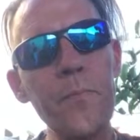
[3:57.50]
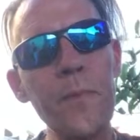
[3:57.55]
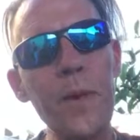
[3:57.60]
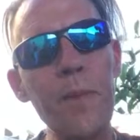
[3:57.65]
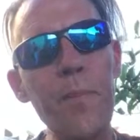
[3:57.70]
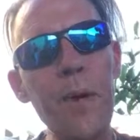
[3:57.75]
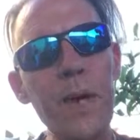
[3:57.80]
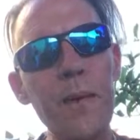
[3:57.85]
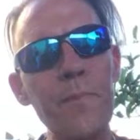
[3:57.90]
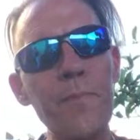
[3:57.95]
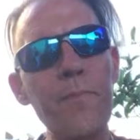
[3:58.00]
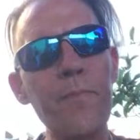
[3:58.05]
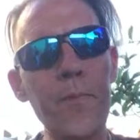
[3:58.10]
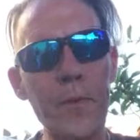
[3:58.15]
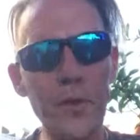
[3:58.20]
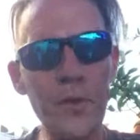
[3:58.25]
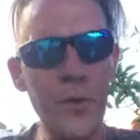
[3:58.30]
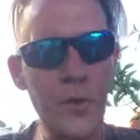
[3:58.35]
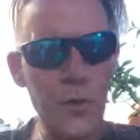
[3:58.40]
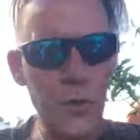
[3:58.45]
But
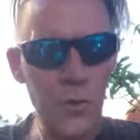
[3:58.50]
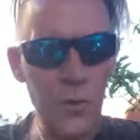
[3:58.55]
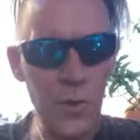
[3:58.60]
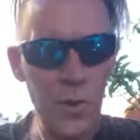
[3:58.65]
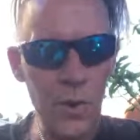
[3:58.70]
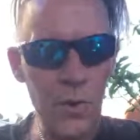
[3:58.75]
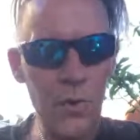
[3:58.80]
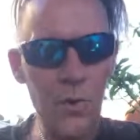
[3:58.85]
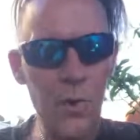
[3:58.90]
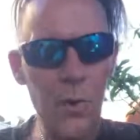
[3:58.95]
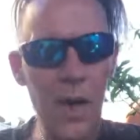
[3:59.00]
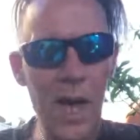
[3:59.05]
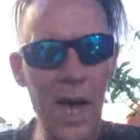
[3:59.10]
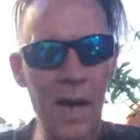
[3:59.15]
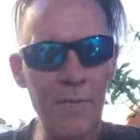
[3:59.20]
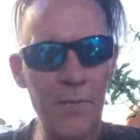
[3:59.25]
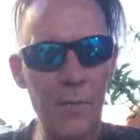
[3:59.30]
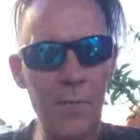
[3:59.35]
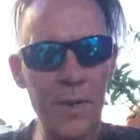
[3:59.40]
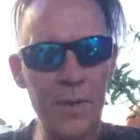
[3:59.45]
first, you
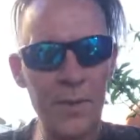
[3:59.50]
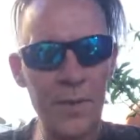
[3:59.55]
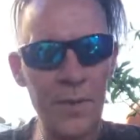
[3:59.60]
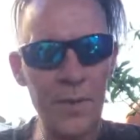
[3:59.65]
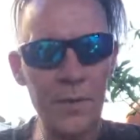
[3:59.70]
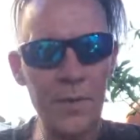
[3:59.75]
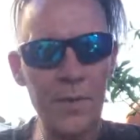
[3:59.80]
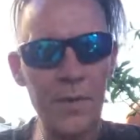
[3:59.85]
have a business,